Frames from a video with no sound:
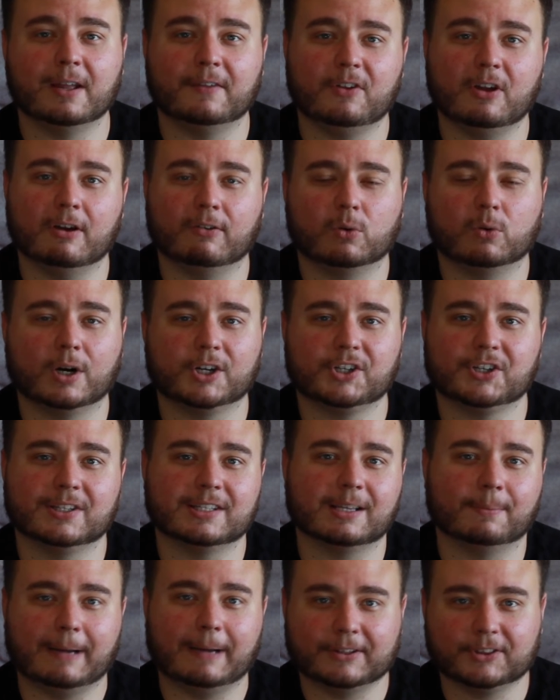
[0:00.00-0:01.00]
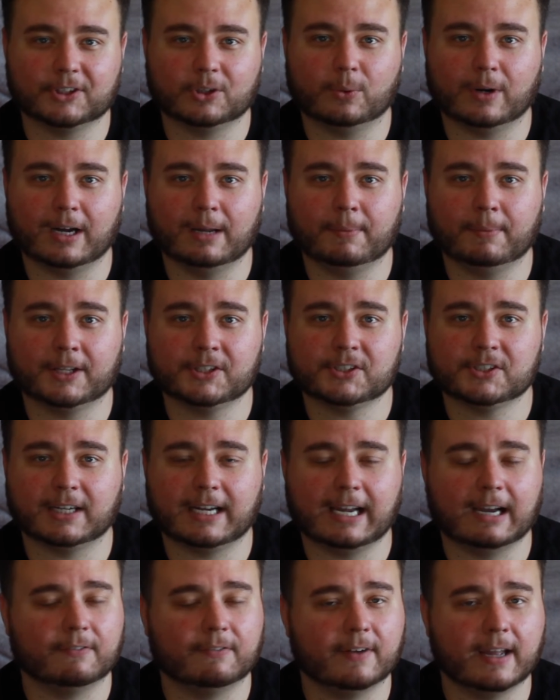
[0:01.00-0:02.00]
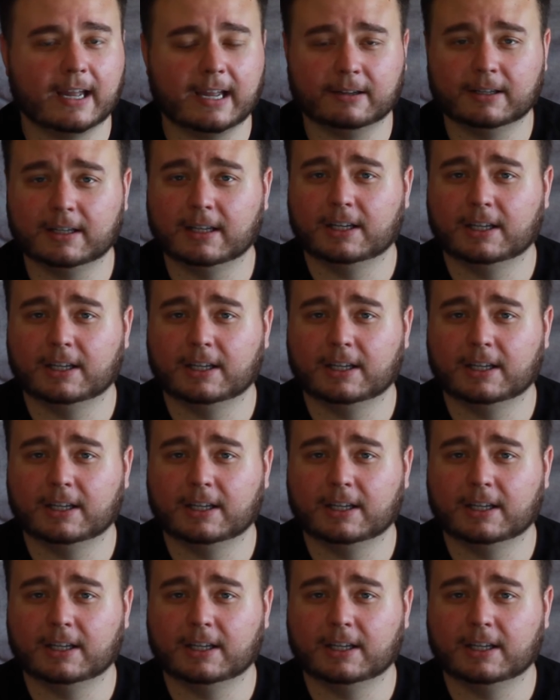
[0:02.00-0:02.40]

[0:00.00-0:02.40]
If you have questions about the Kawaii Monster Cafe,